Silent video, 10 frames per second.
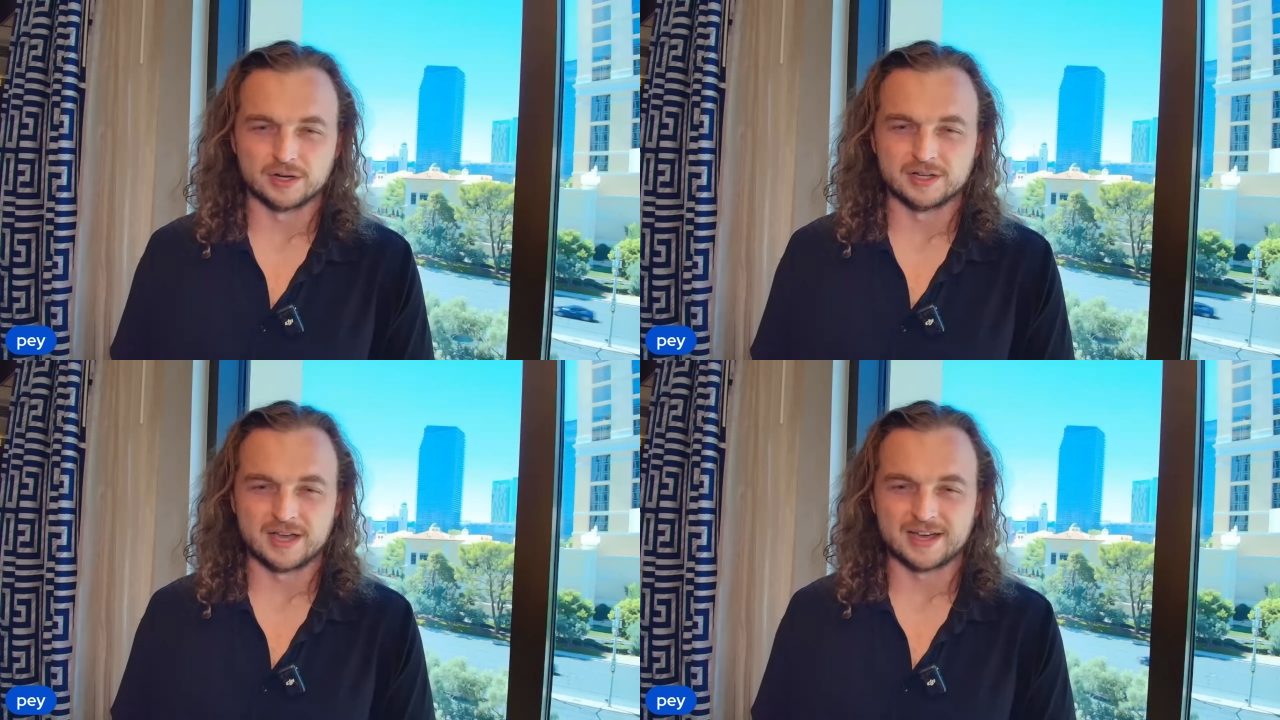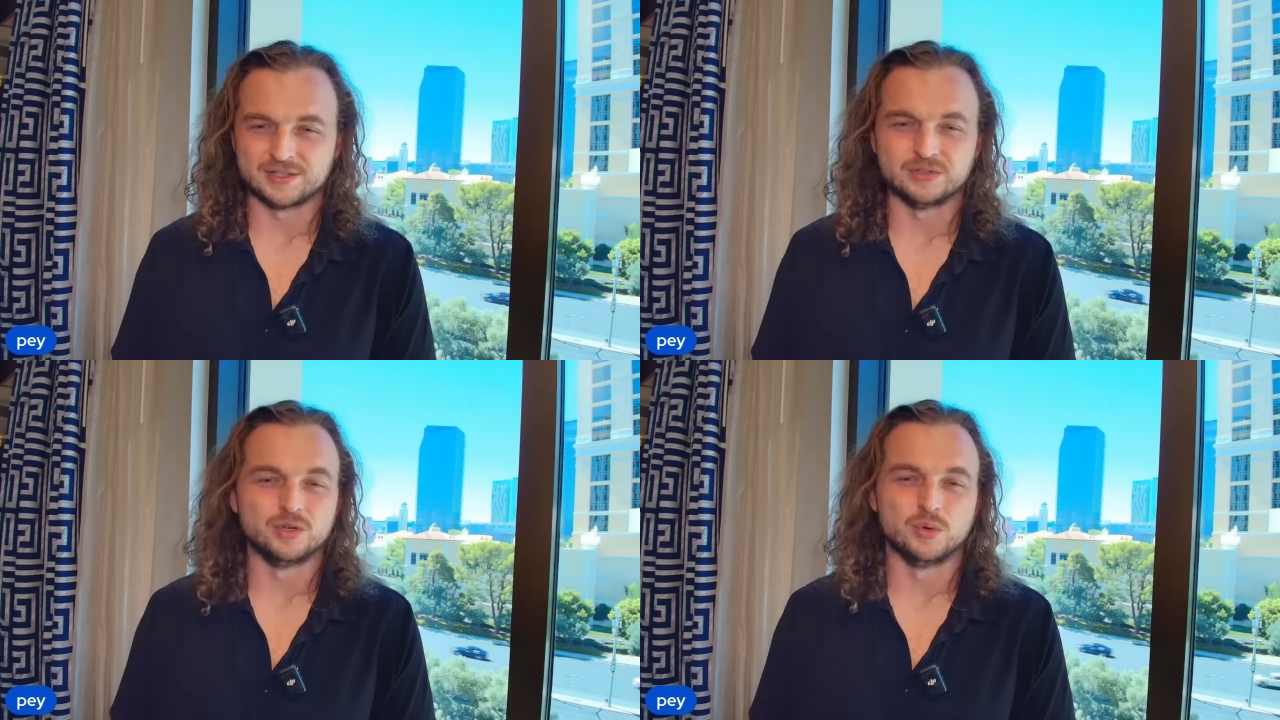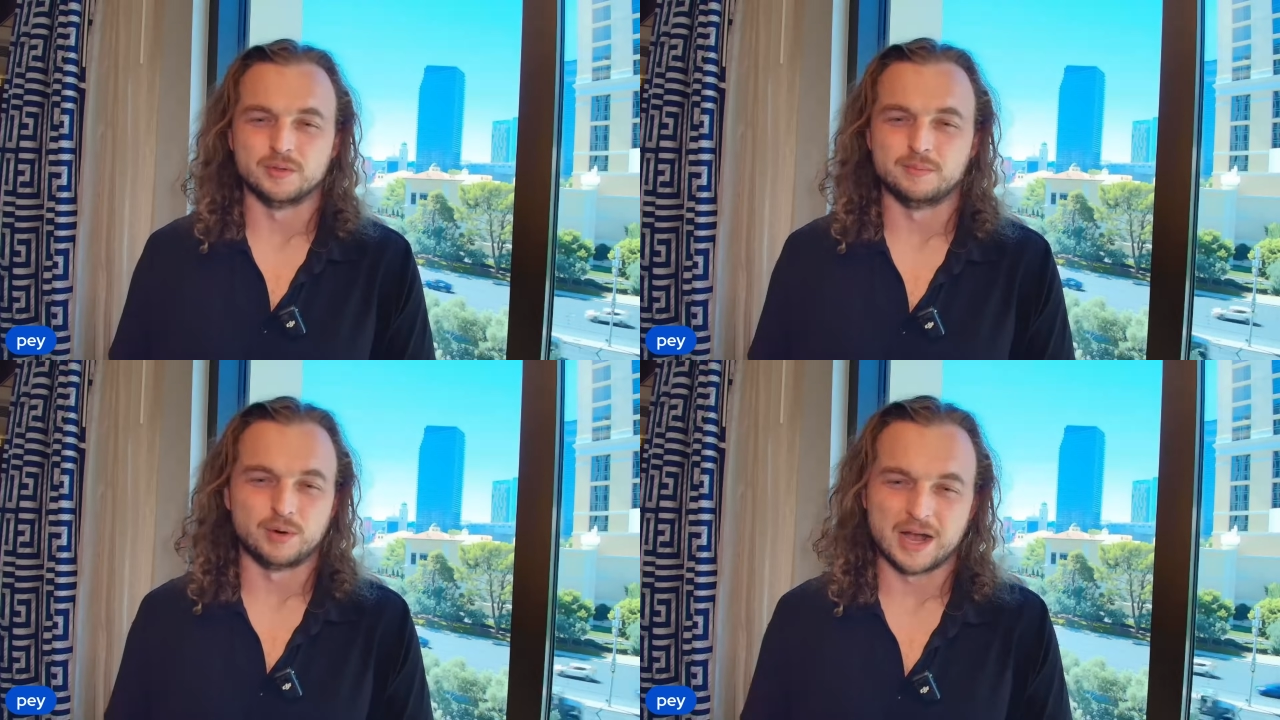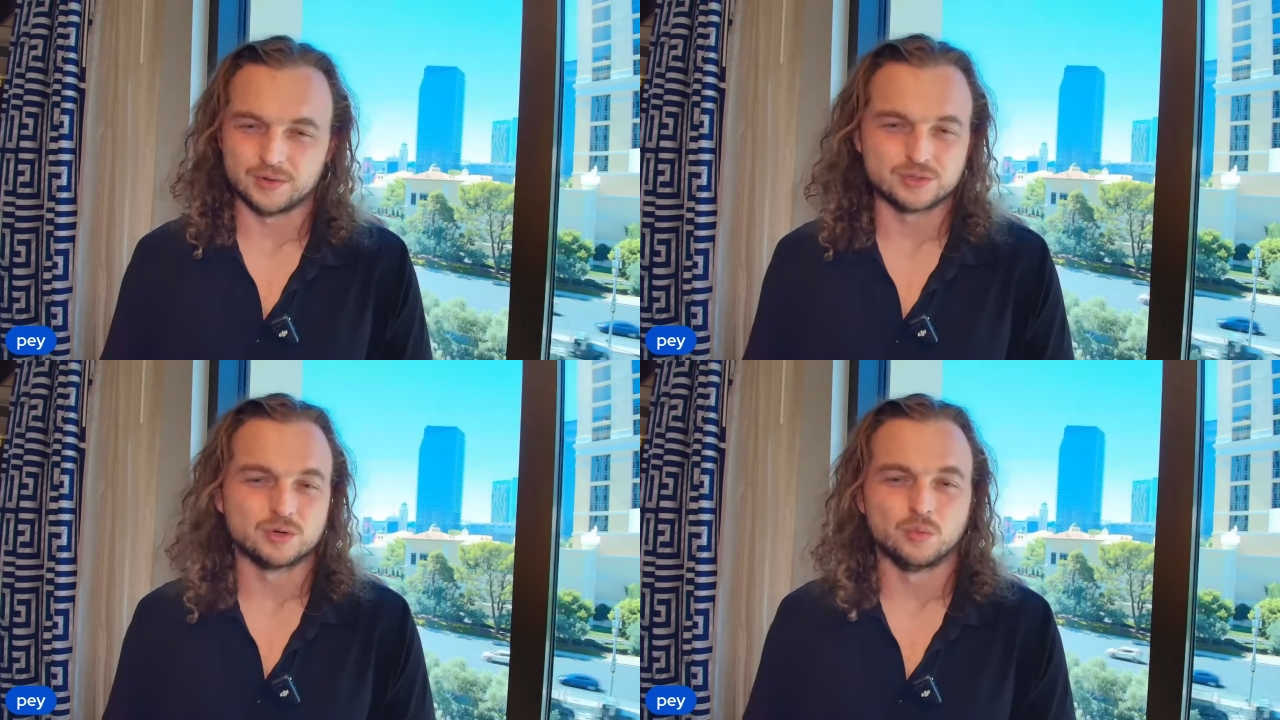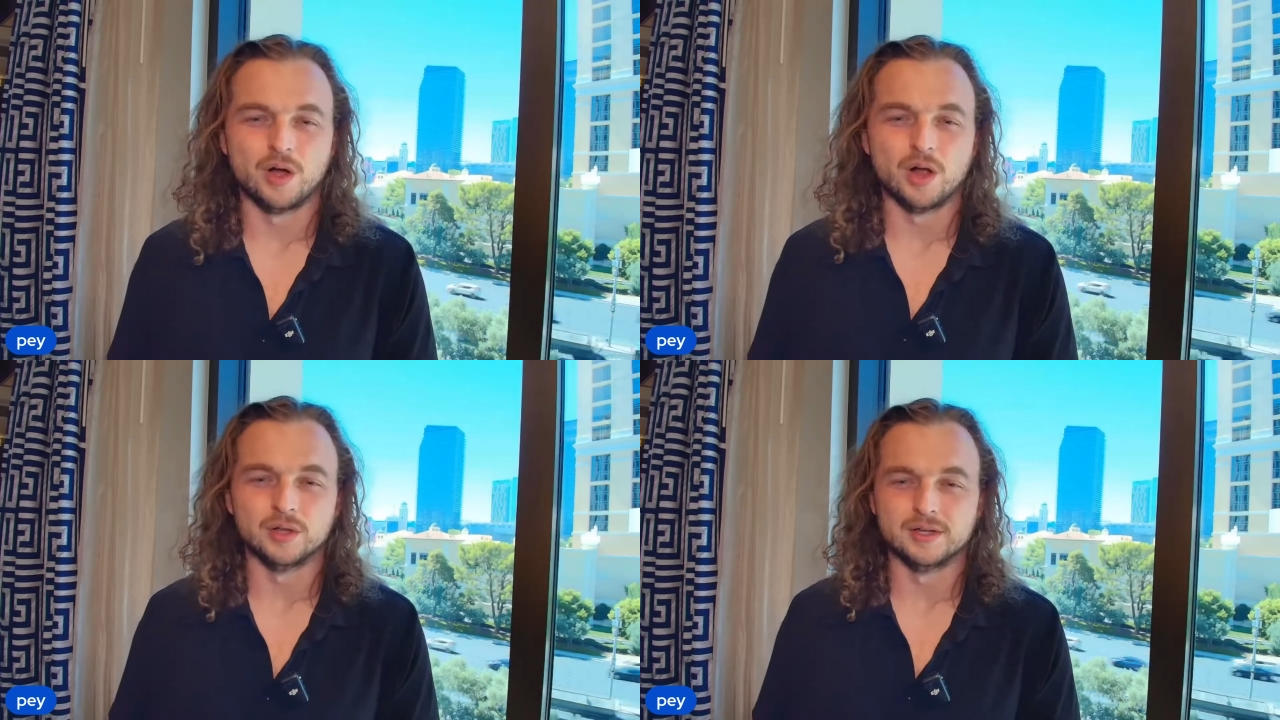and it has to do with the browser
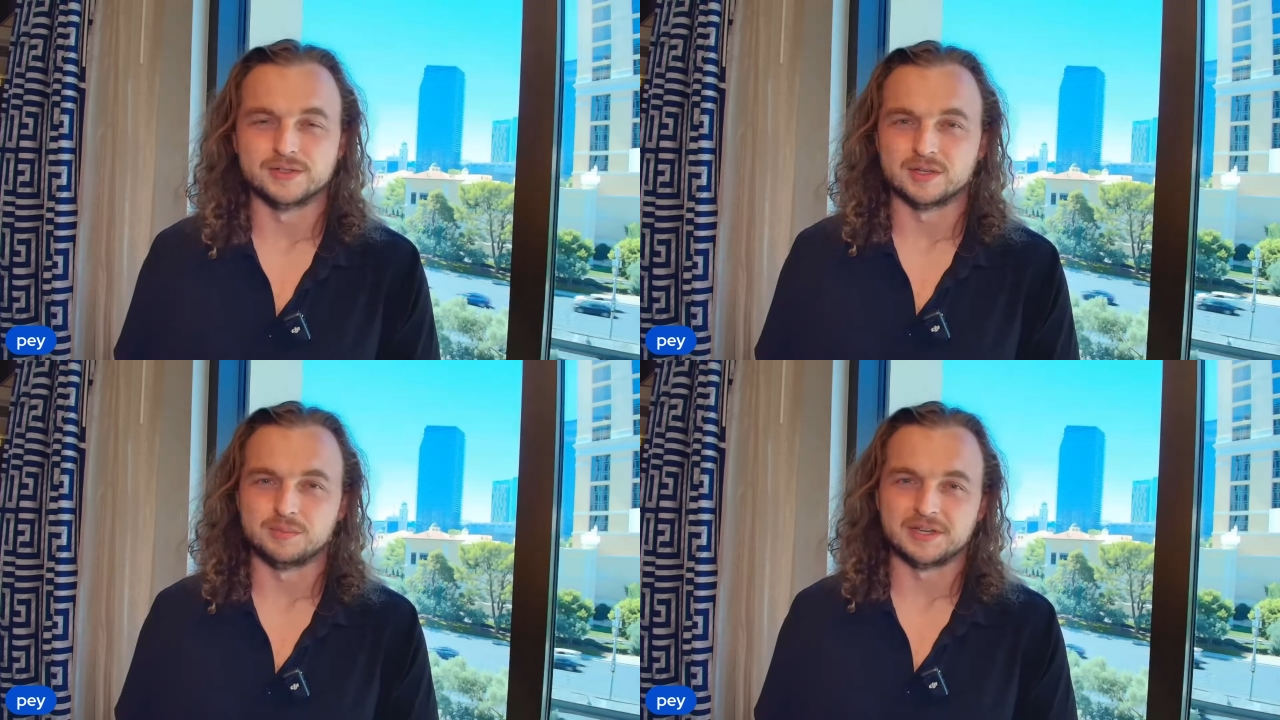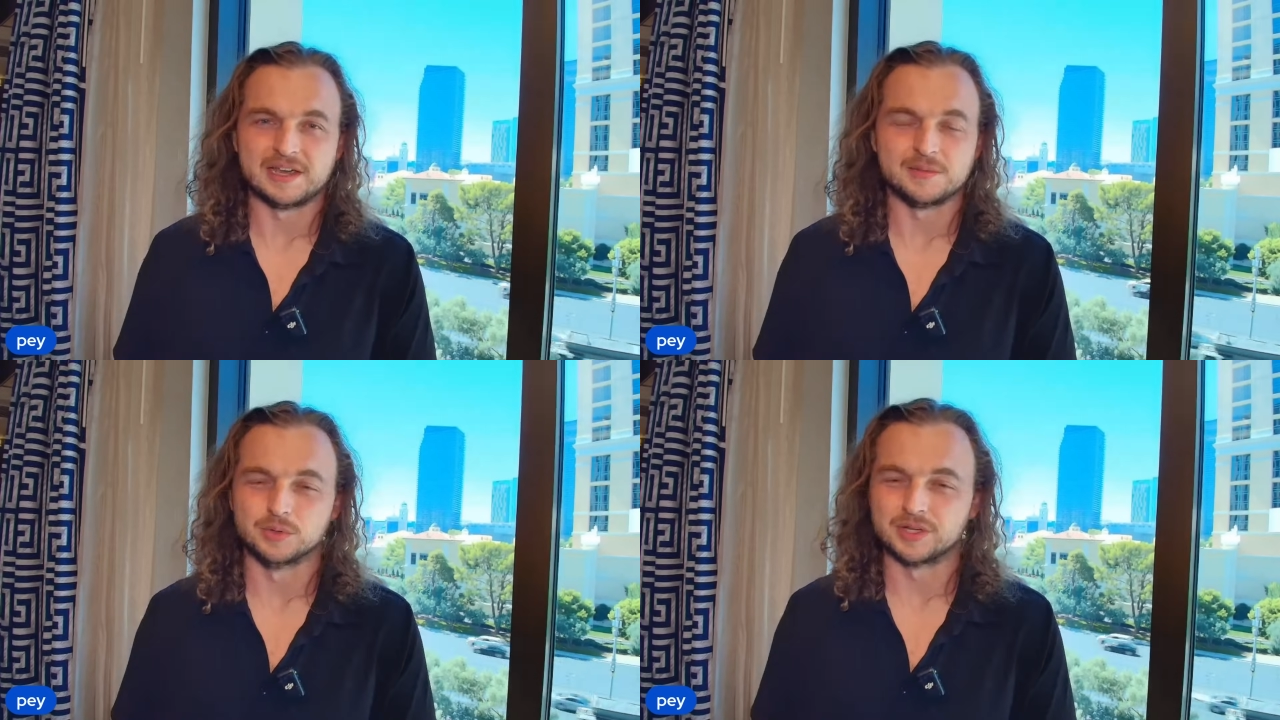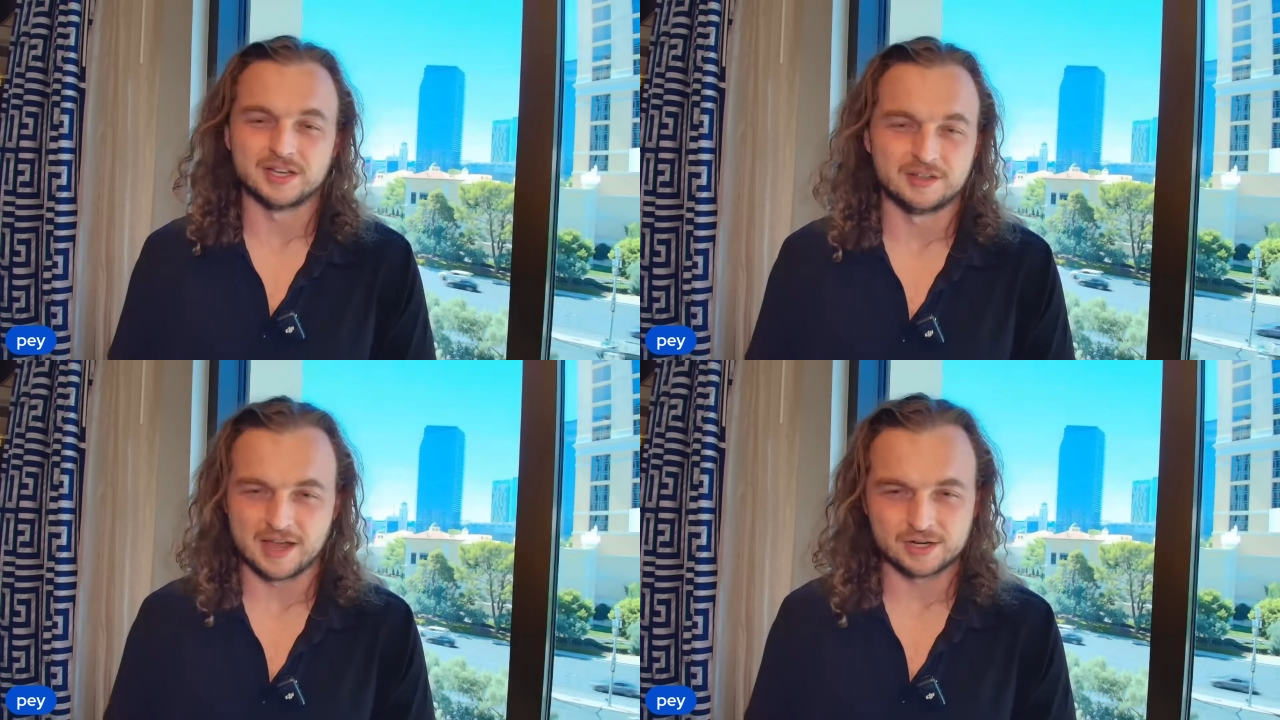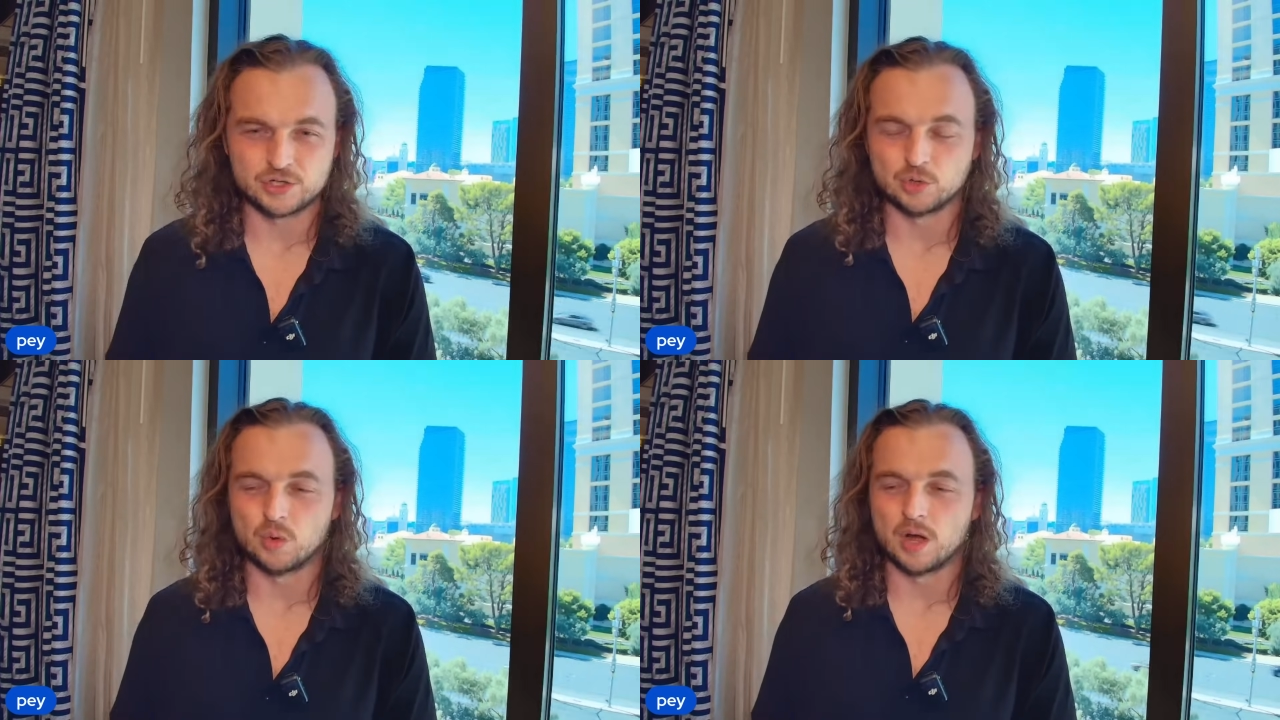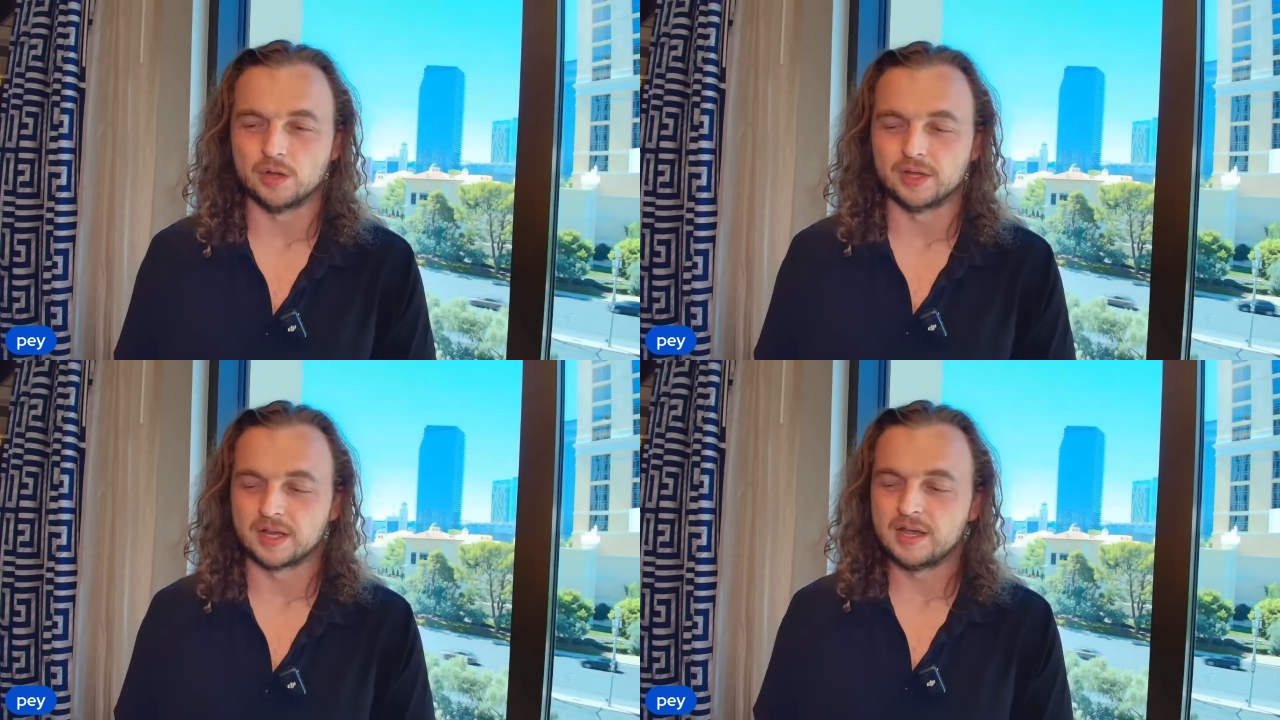wallets and being able to connect your
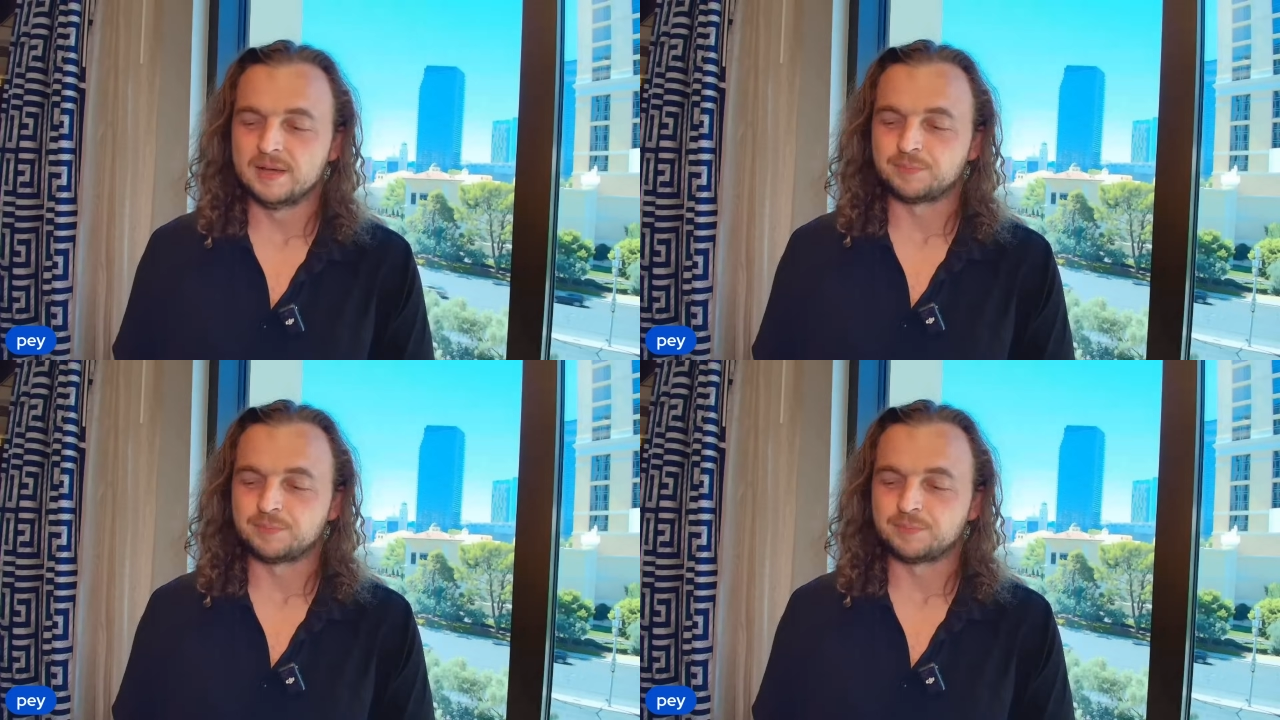wallet.